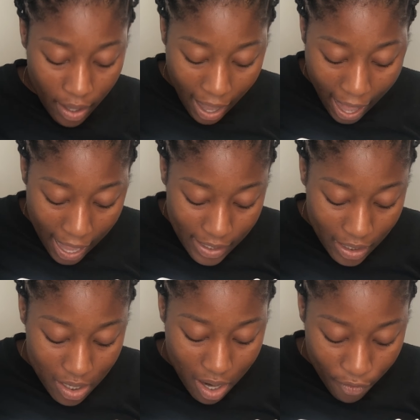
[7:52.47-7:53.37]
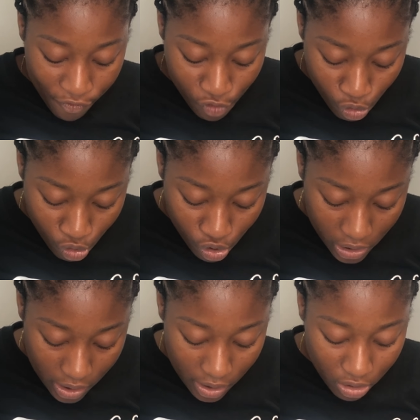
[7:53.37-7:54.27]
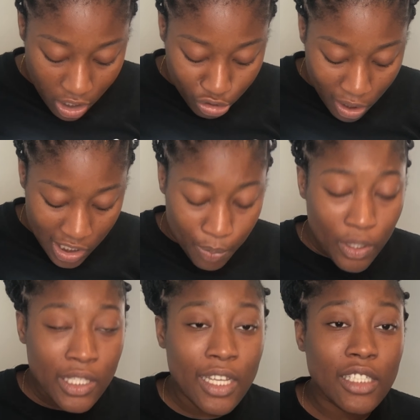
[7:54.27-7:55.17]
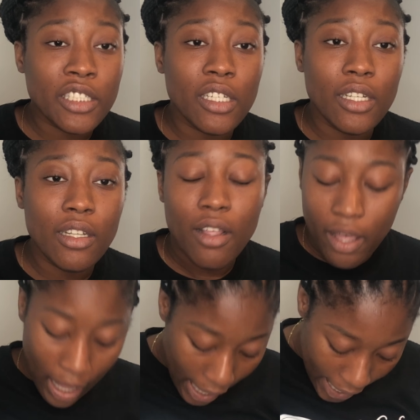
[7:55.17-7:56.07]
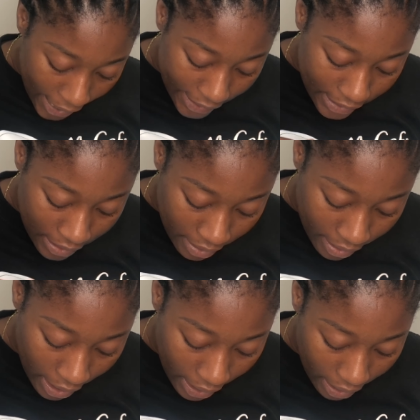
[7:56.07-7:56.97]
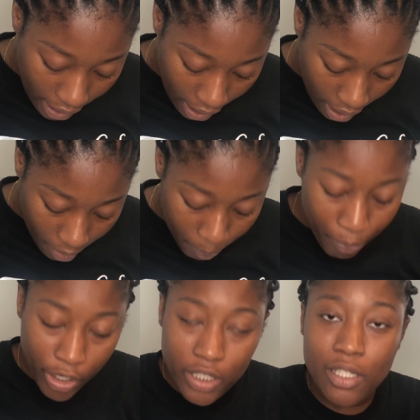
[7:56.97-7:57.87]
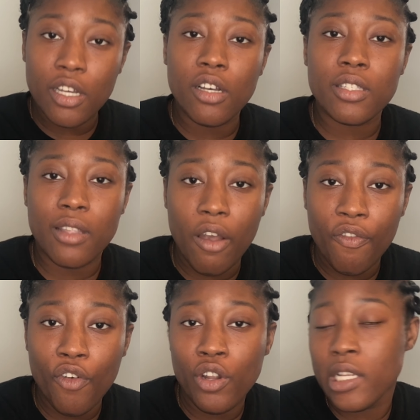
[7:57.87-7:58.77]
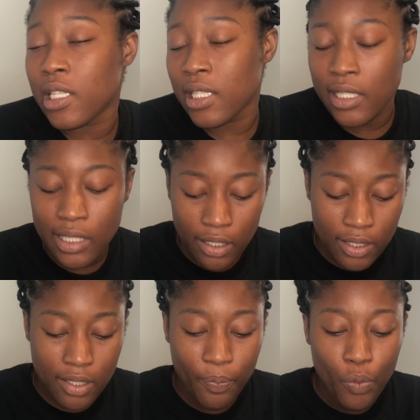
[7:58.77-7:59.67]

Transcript: adding the food, the transportation, and the personal stuff or necessities